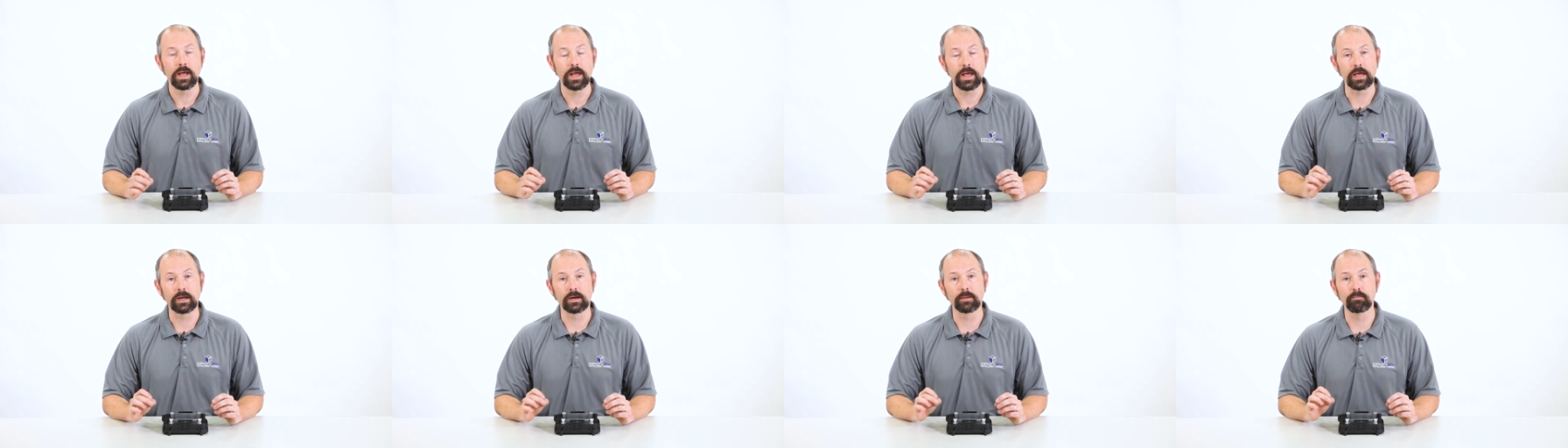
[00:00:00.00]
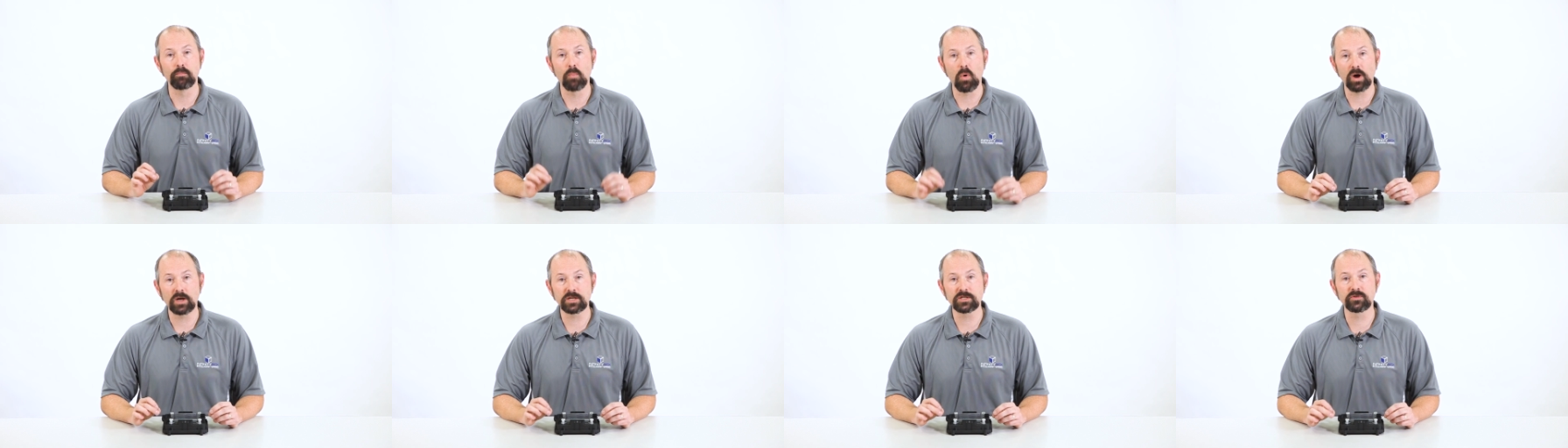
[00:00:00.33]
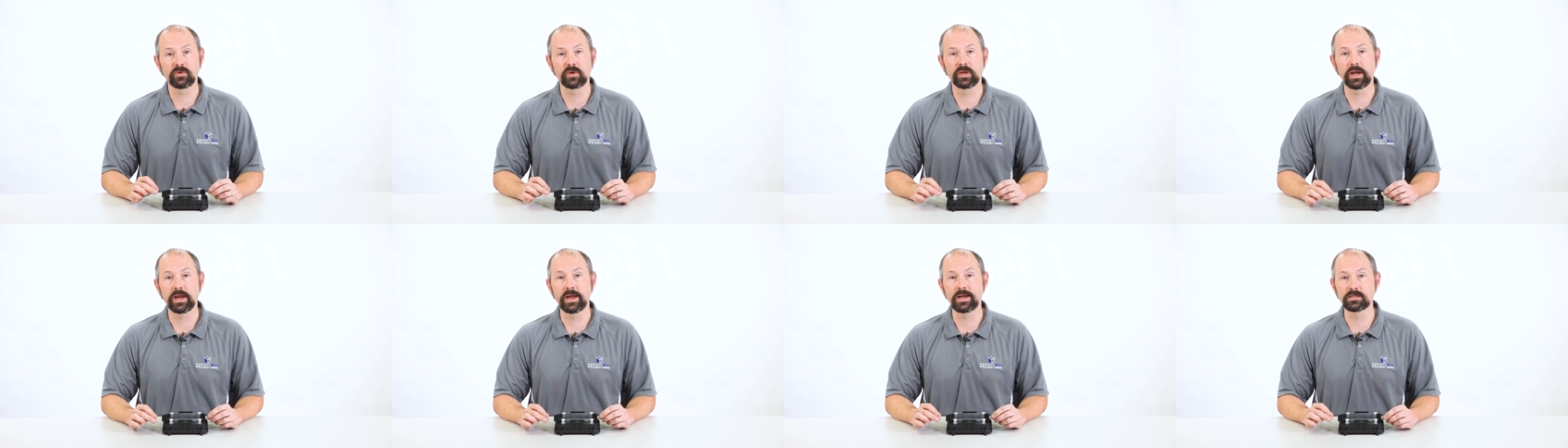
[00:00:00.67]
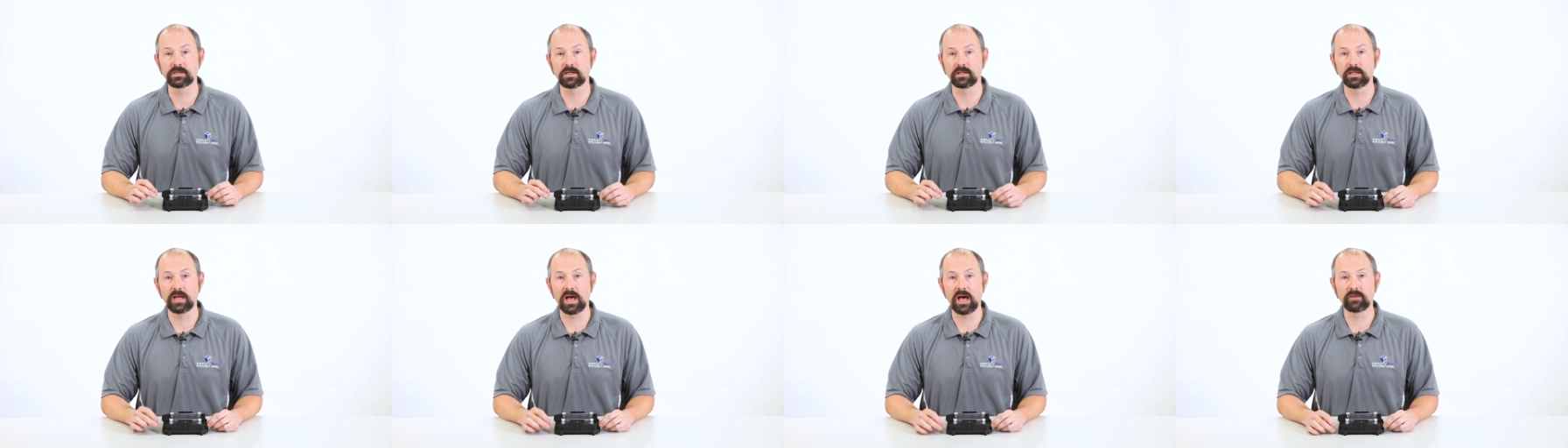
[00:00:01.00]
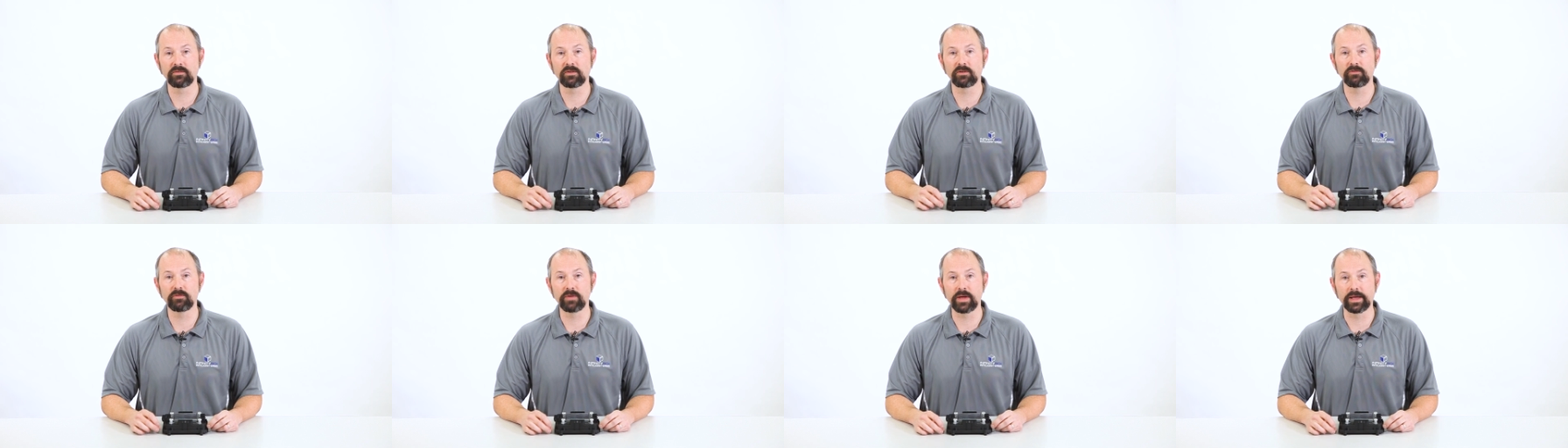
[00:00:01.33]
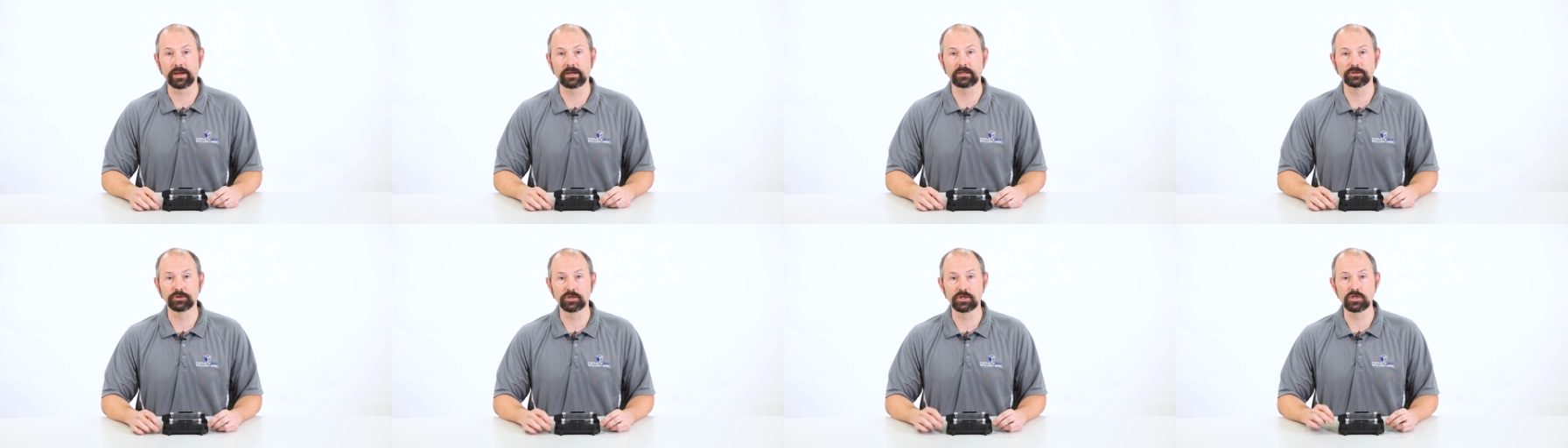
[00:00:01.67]
And a MOSFET has a lot of
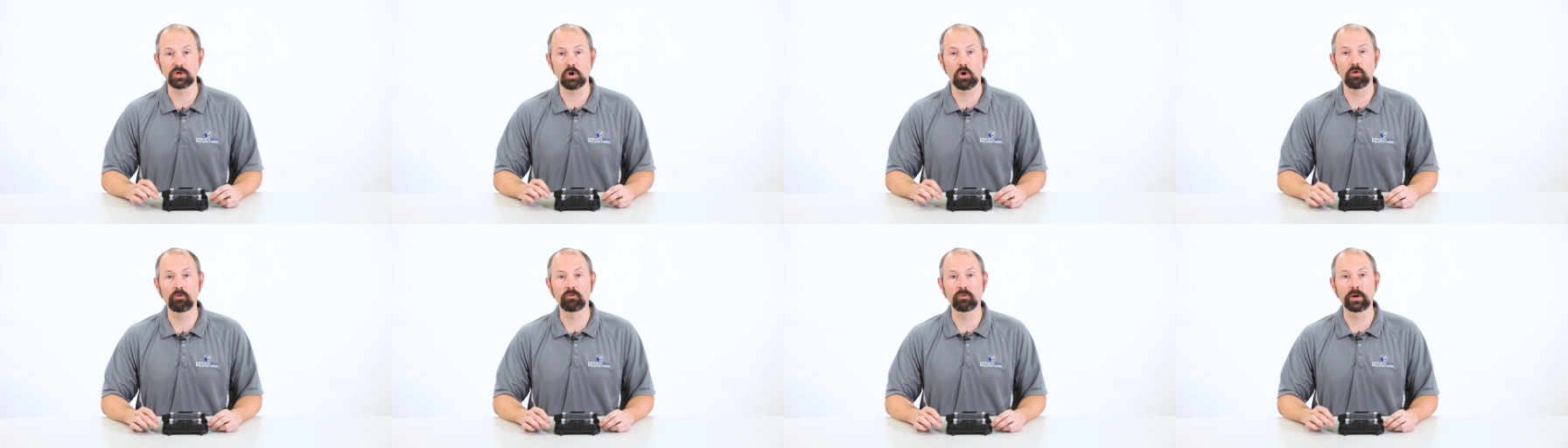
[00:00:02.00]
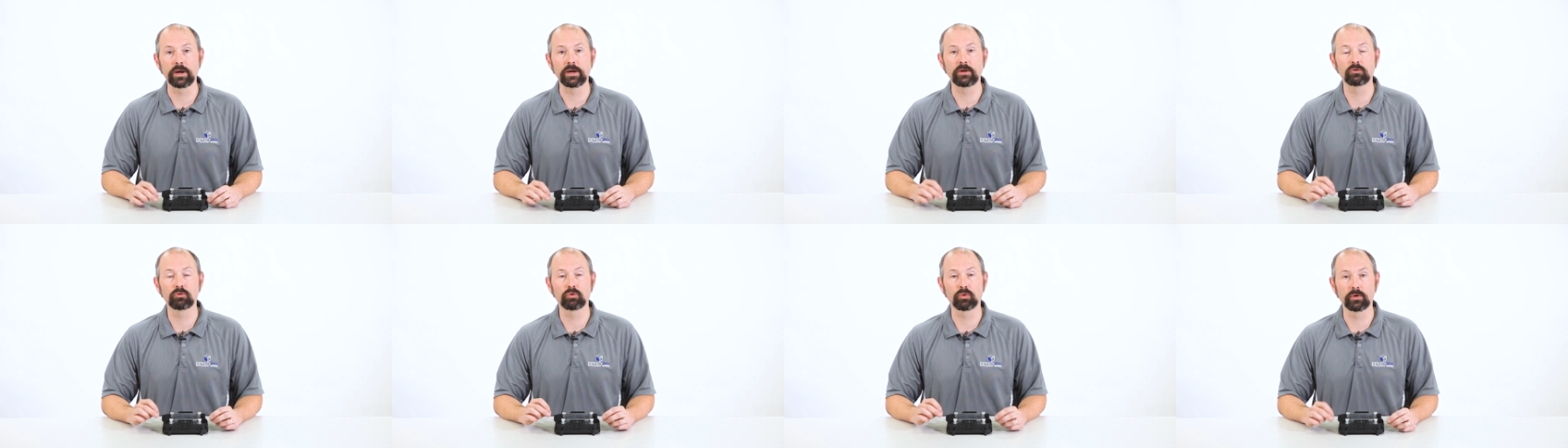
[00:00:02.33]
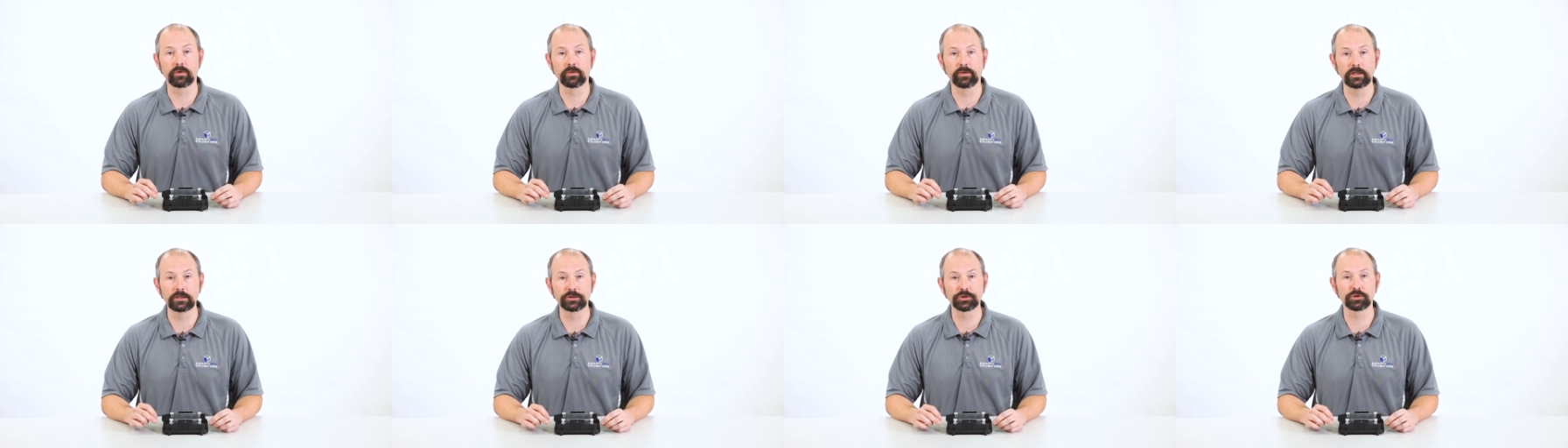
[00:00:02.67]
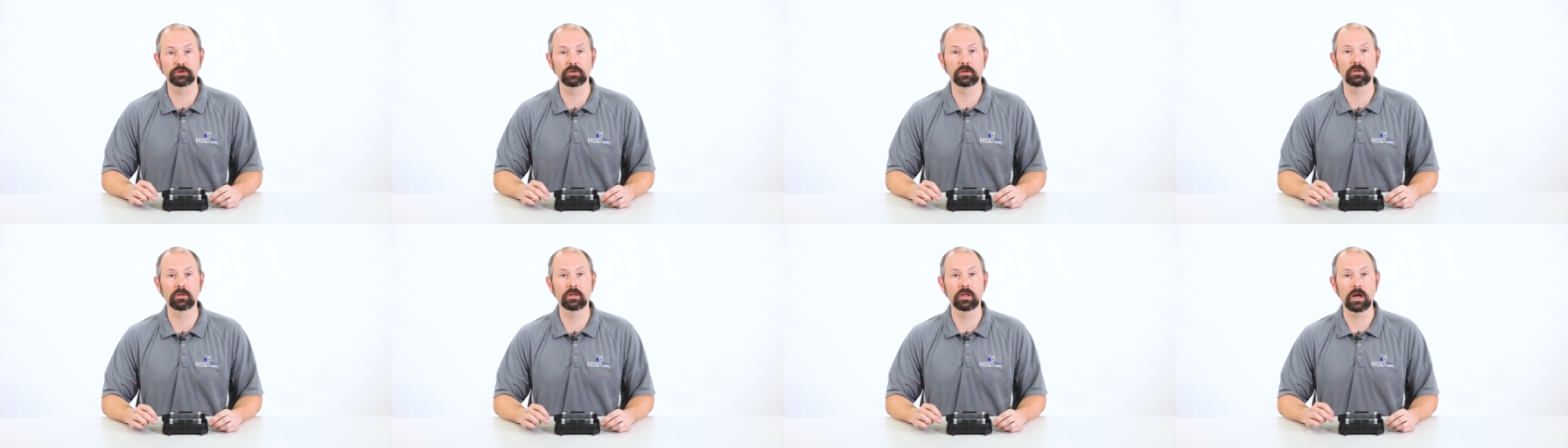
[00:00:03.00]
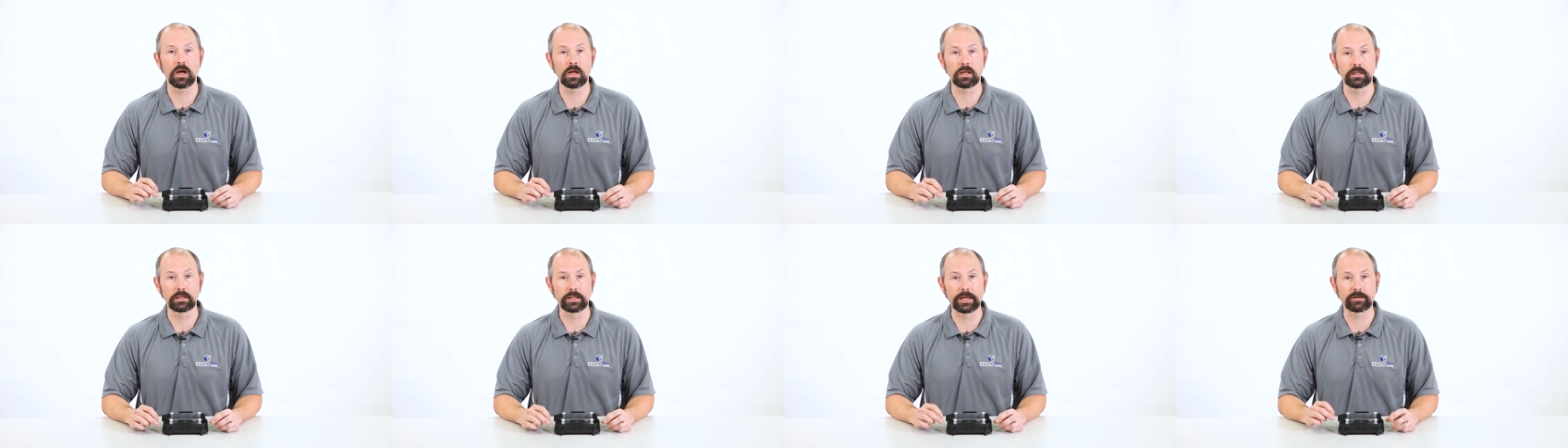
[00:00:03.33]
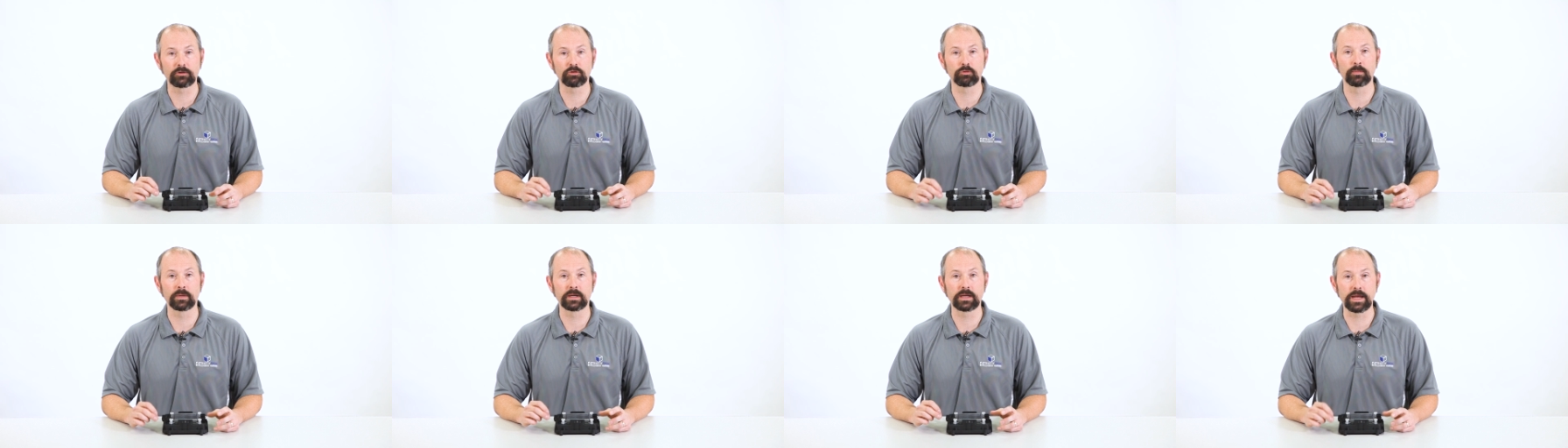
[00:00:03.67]
advantages over a traditional
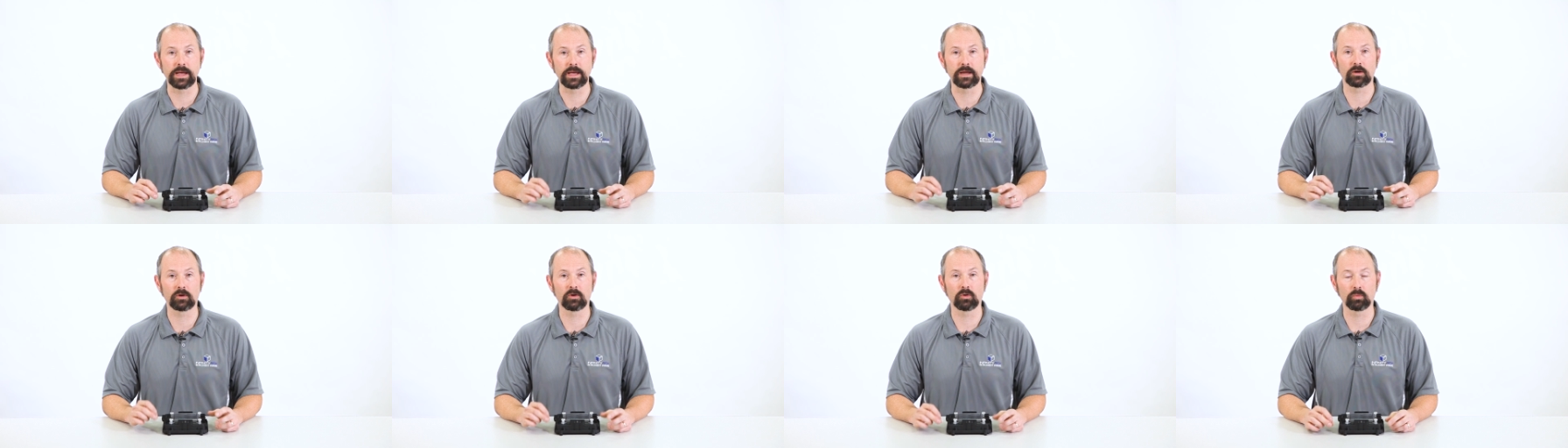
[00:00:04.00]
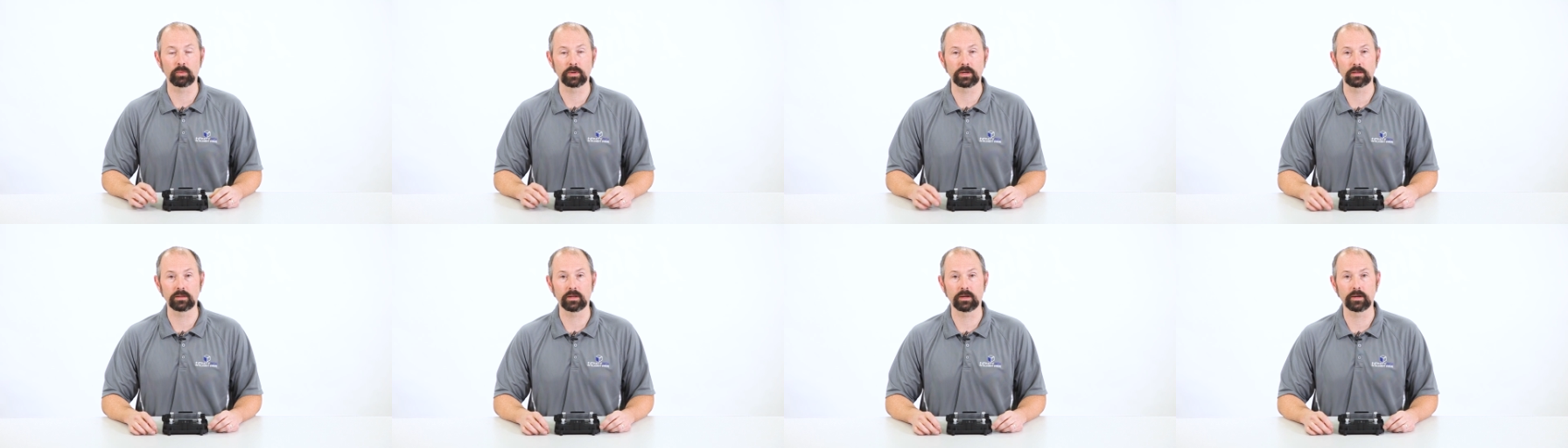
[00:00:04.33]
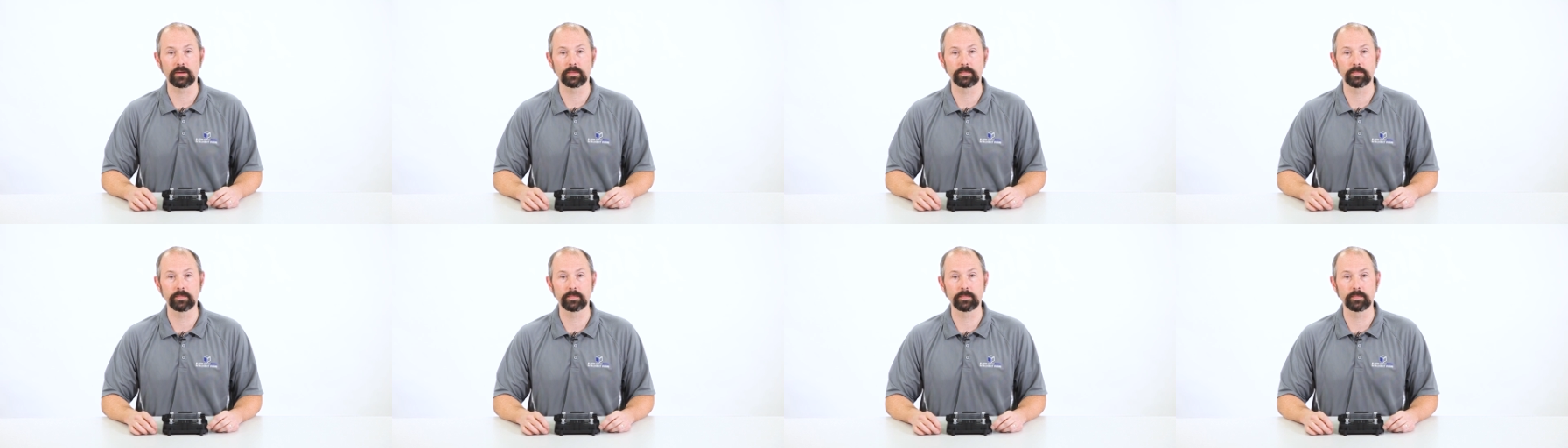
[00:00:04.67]
electromechanical relay.